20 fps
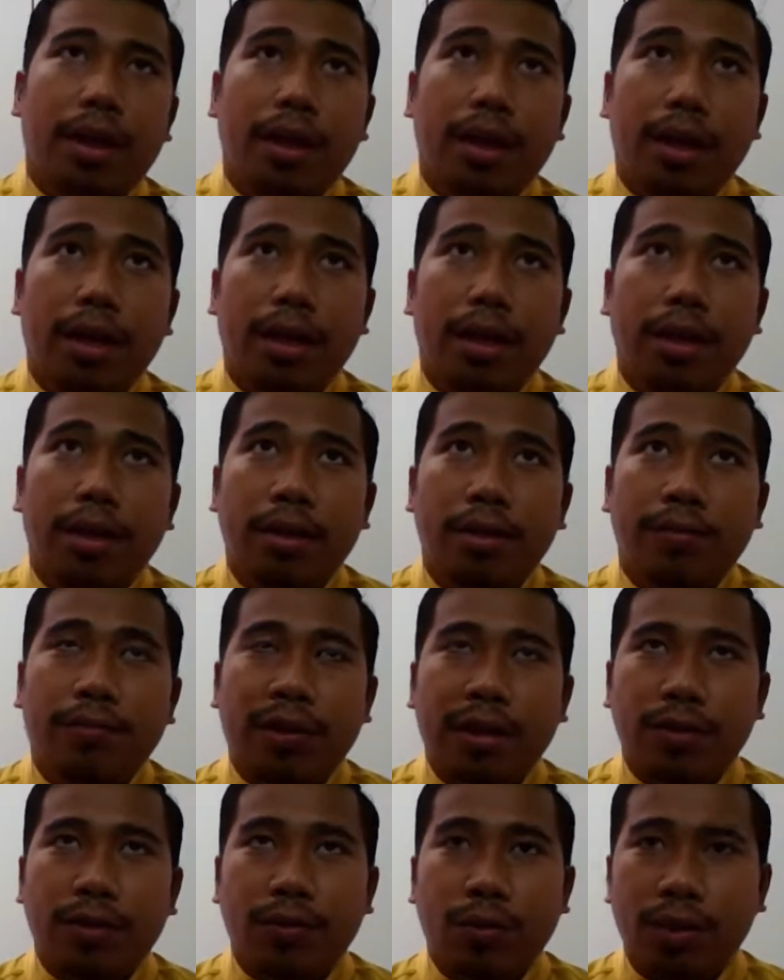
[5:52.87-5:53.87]
then
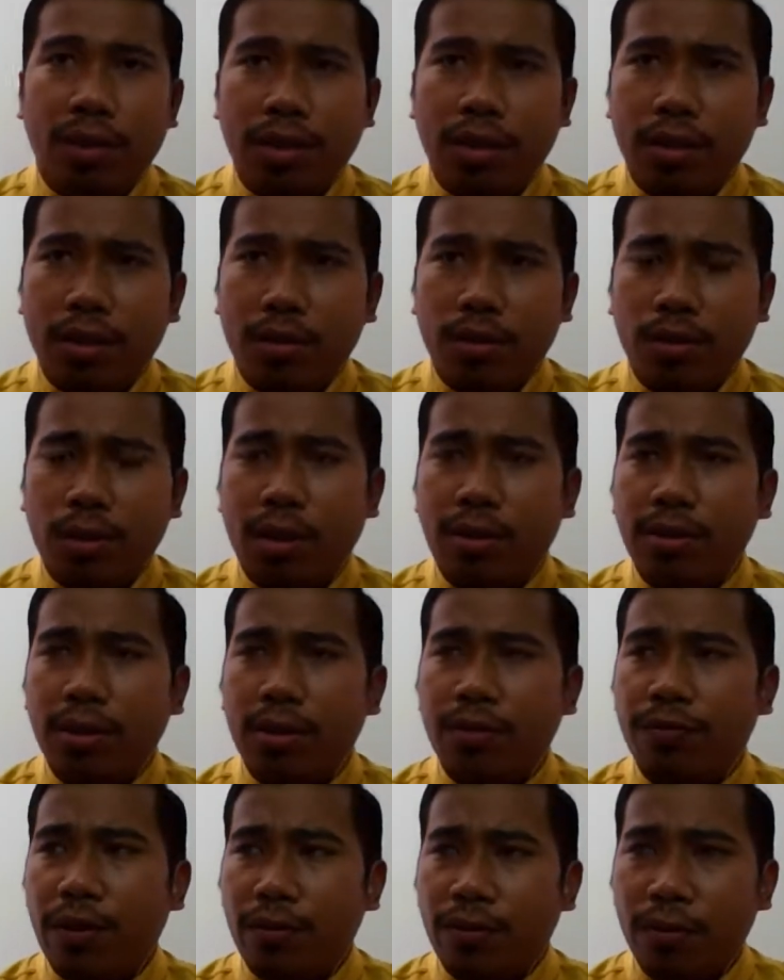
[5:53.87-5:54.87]
fast forward
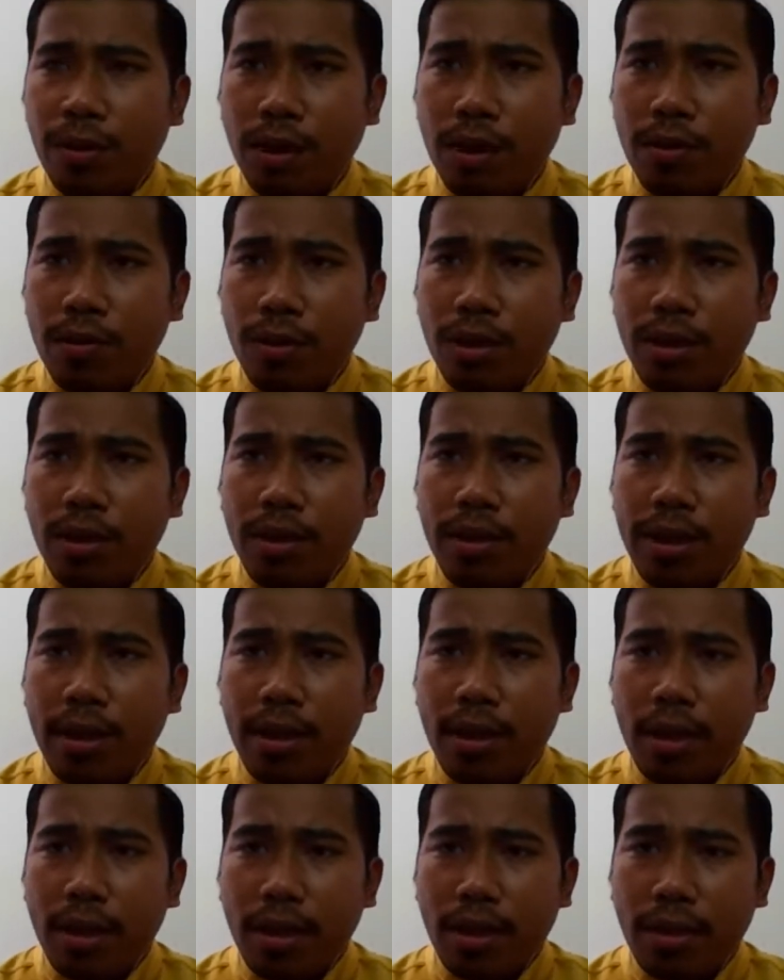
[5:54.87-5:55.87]
2015, we
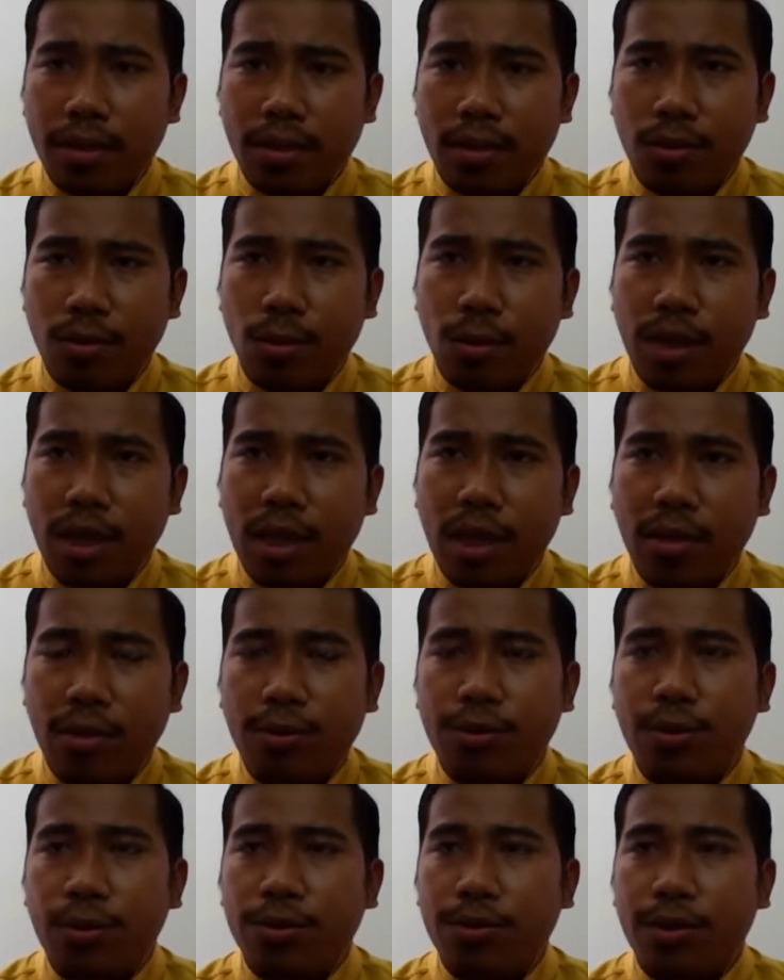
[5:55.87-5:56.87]
realized we are
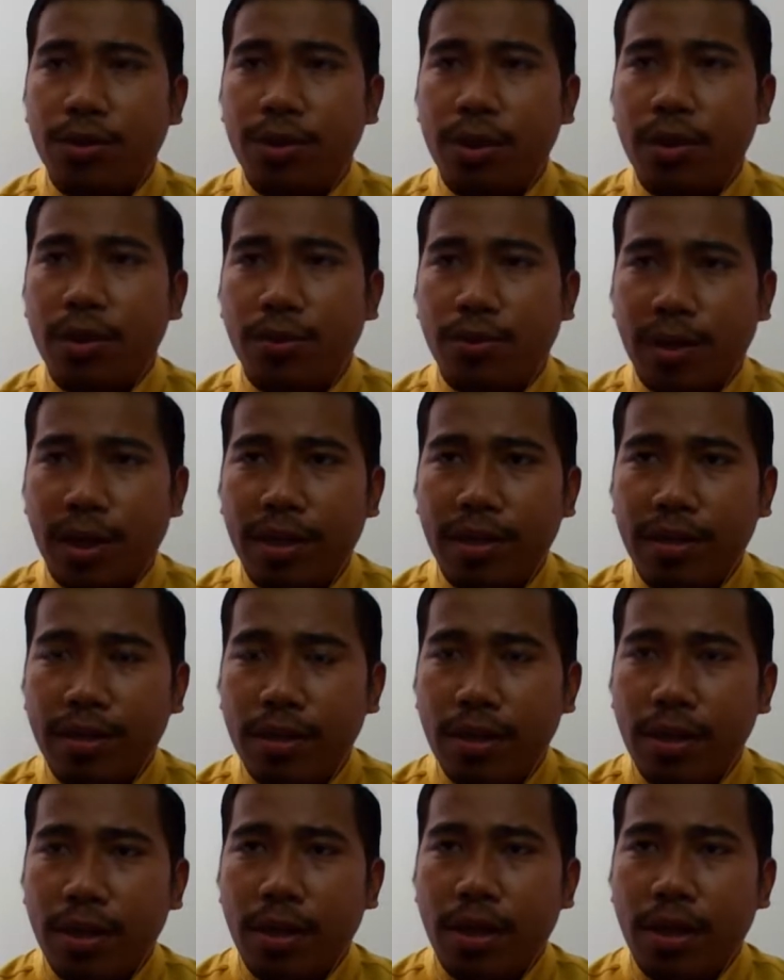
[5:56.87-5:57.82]
also social enterprise,